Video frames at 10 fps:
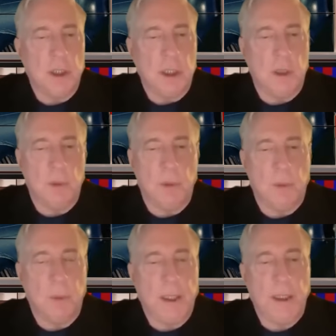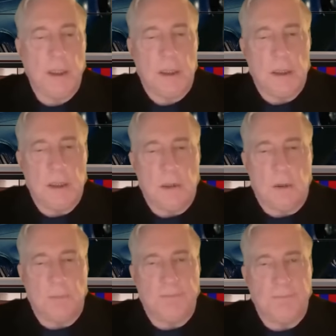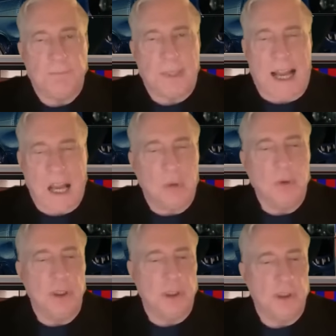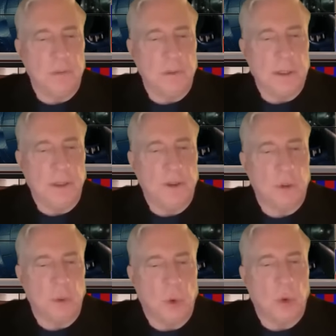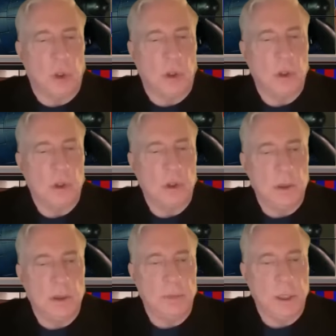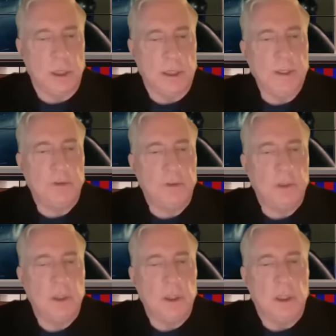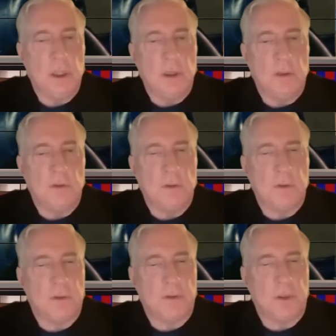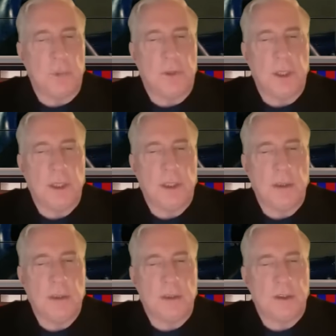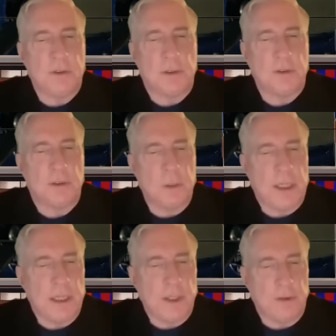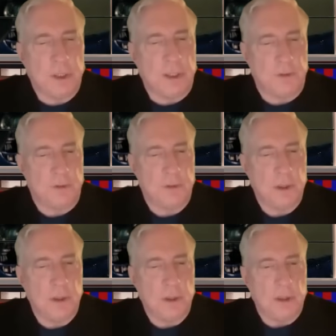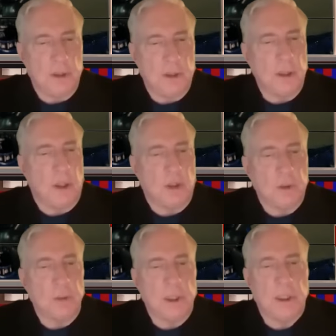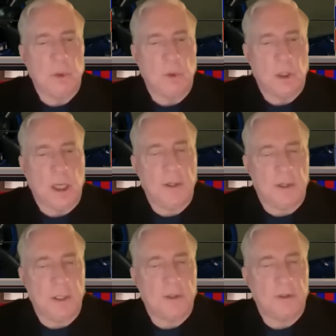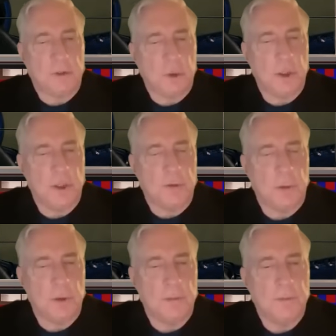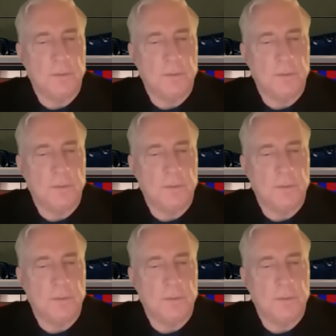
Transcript: And we will be hounded into war in the Middle East for something that just doesn't make any sense, that ultimately will, I think, destroy Israel.